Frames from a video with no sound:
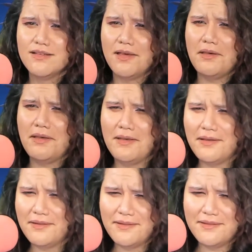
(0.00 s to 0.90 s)

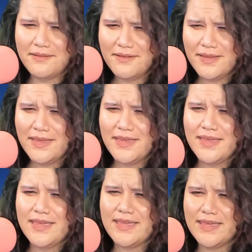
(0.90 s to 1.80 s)
oh,
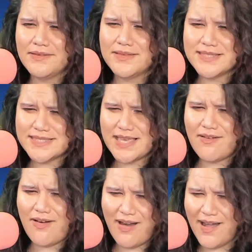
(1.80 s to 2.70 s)
he was
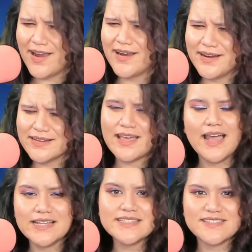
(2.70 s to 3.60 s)
so hard
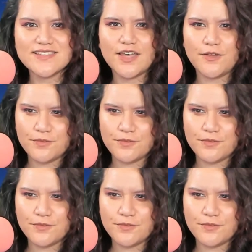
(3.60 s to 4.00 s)
kind of stuff